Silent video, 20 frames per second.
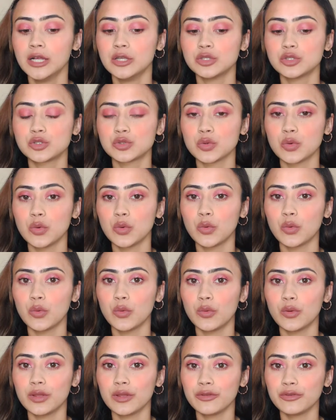
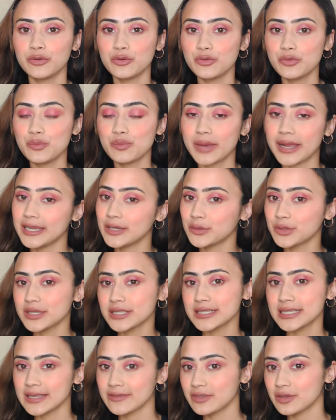So you might want
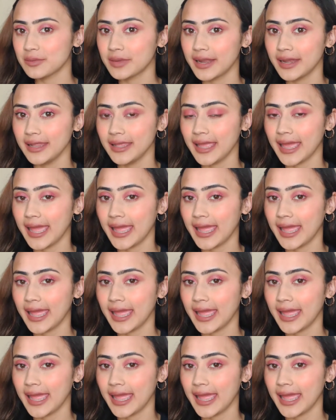to save your money,